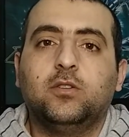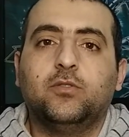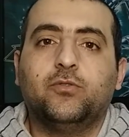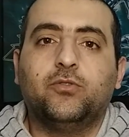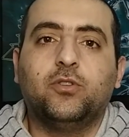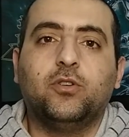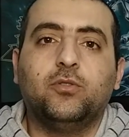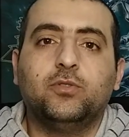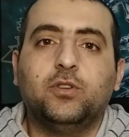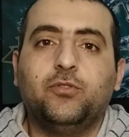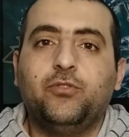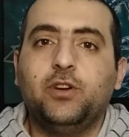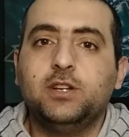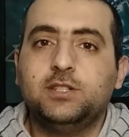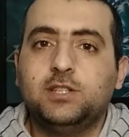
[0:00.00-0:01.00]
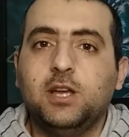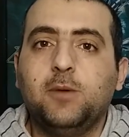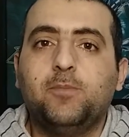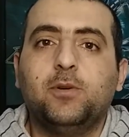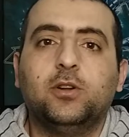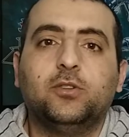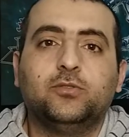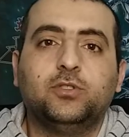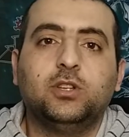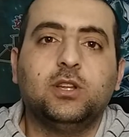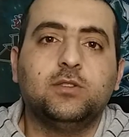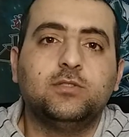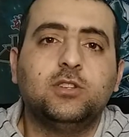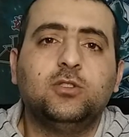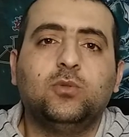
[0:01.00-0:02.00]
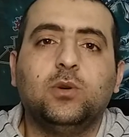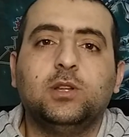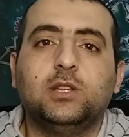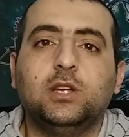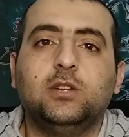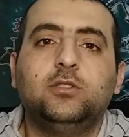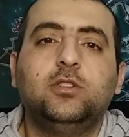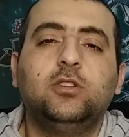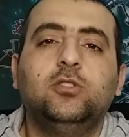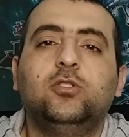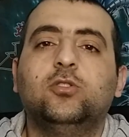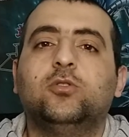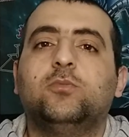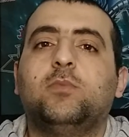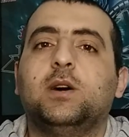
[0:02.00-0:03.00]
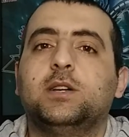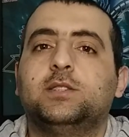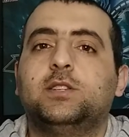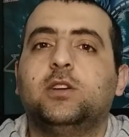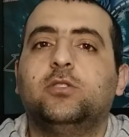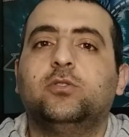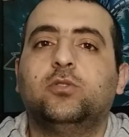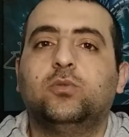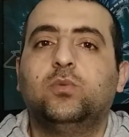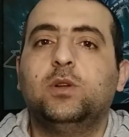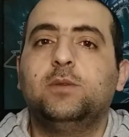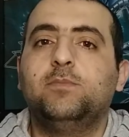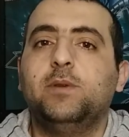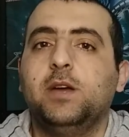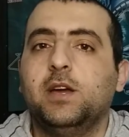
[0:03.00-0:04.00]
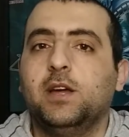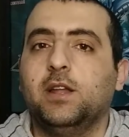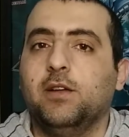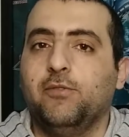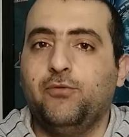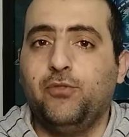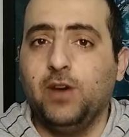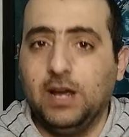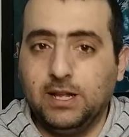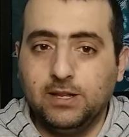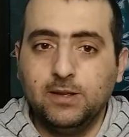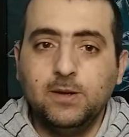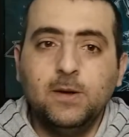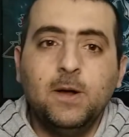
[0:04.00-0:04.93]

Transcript: from the 1st April of 2020 the new Master Rule will be in effect.